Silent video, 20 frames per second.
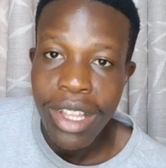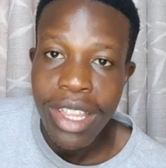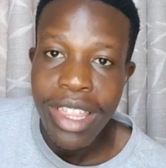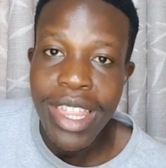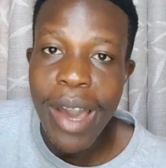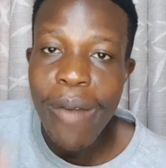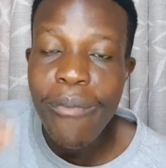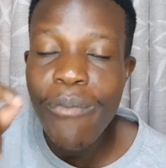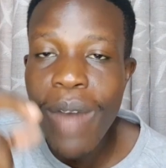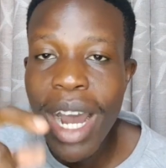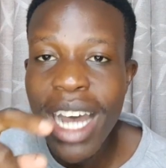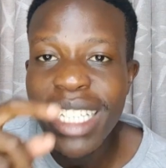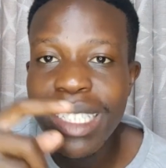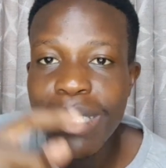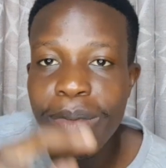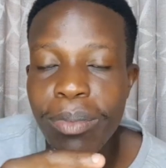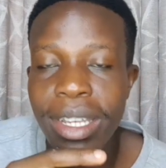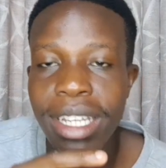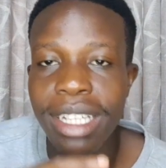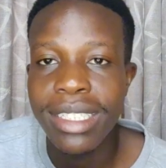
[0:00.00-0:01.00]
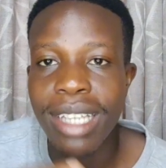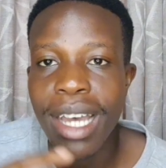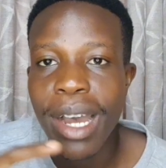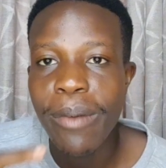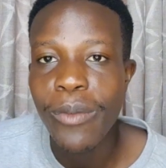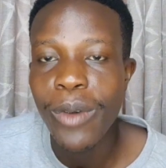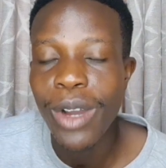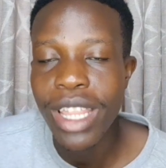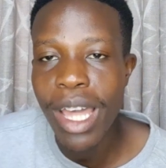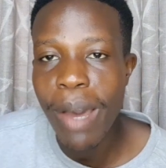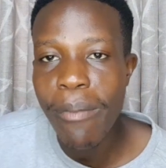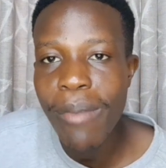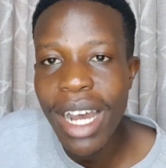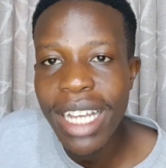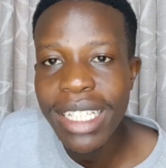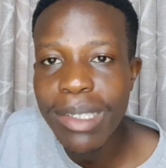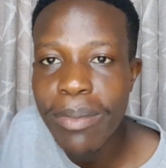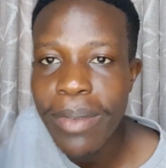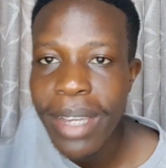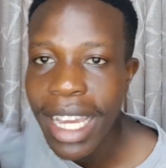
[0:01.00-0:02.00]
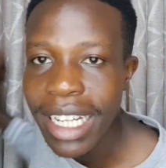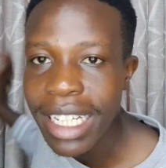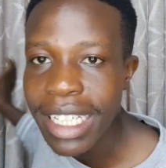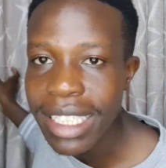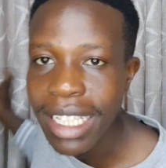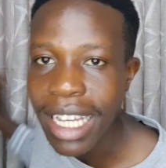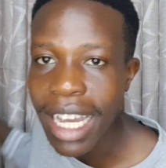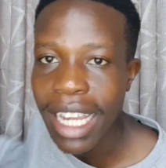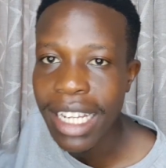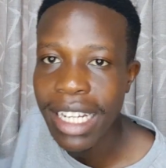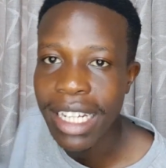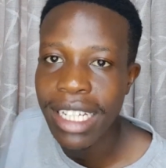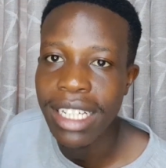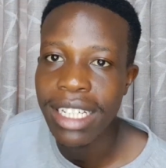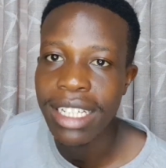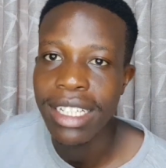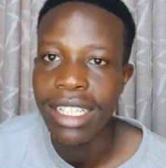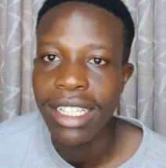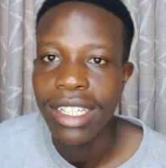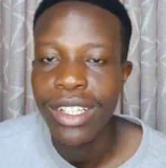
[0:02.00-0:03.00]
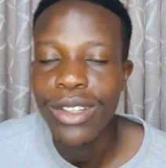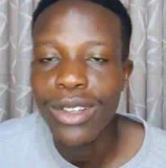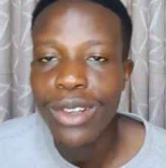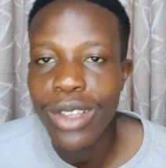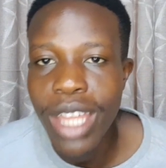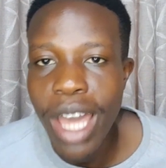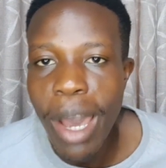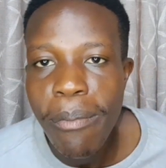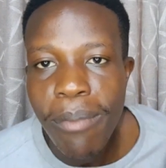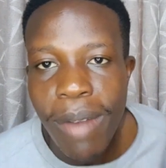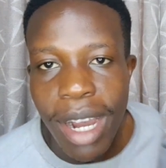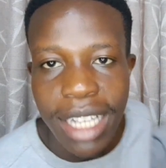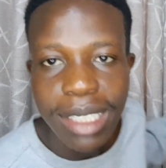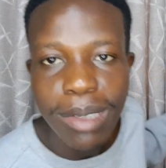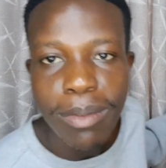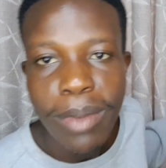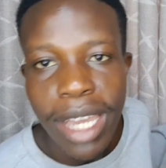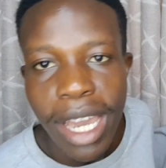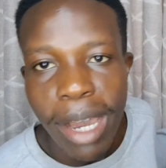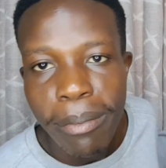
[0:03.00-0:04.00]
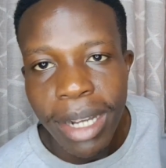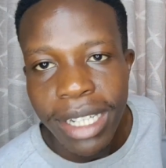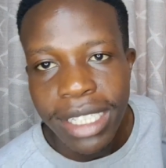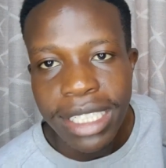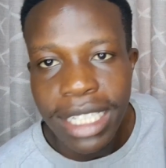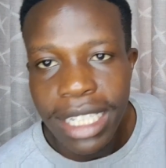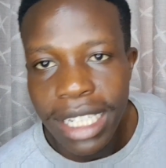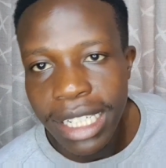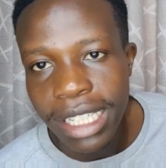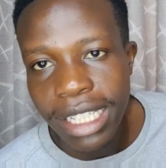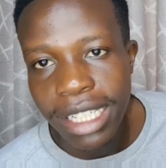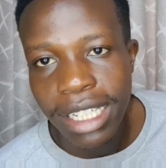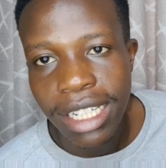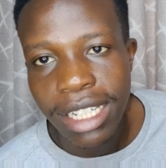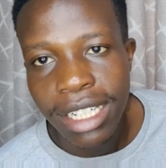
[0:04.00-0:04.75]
There must be someone. There must be a designer. There must be a machine